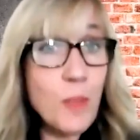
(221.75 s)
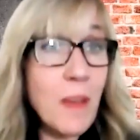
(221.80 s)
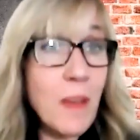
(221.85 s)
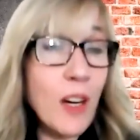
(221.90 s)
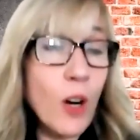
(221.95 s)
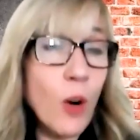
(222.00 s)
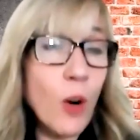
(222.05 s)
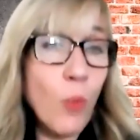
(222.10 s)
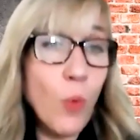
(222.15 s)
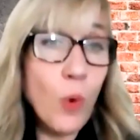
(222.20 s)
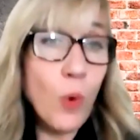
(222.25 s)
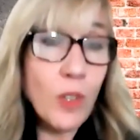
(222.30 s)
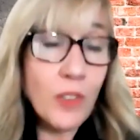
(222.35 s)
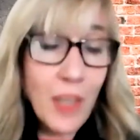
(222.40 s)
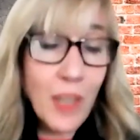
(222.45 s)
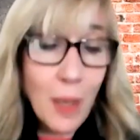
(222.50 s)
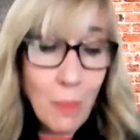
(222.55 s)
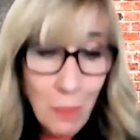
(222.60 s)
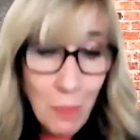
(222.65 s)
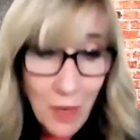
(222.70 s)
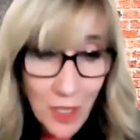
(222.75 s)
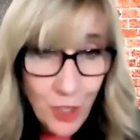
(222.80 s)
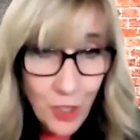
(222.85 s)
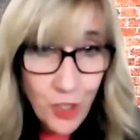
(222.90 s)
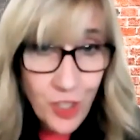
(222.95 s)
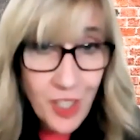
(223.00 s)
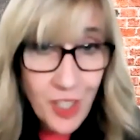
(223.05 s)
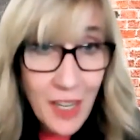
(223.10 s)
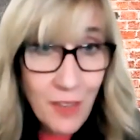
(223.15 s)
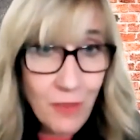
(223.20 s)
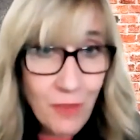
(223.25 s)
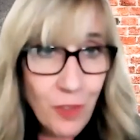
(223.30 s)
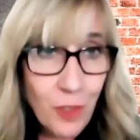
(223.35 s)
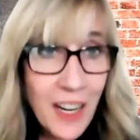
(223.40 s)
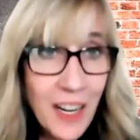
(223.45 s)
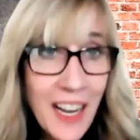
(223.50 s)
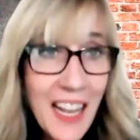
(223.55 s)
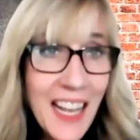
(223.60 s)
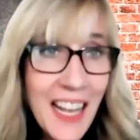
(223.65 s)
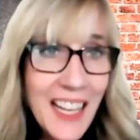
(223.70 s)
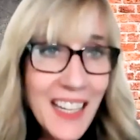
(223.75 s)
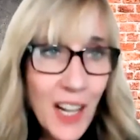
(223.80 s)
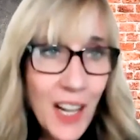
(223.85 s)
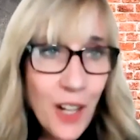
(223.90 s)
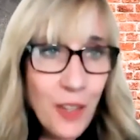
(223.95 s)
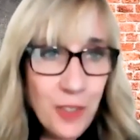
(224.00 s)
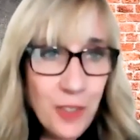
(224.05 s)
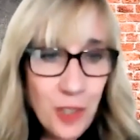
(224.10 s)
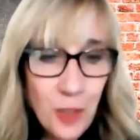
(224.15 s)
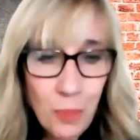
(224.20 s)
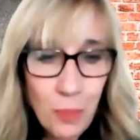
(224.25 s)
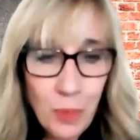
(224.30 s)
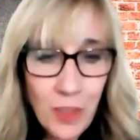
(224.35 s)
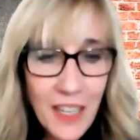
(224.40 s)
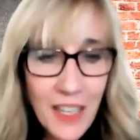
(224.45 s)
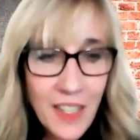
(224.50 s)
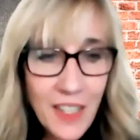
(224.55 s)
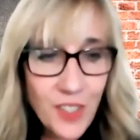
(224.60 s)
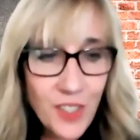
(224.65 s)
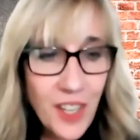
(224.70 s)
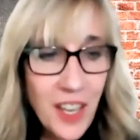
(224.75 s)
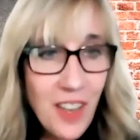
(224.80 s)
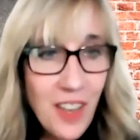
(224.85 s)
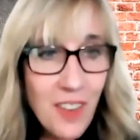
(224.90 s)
make our world a much safer and healthier place.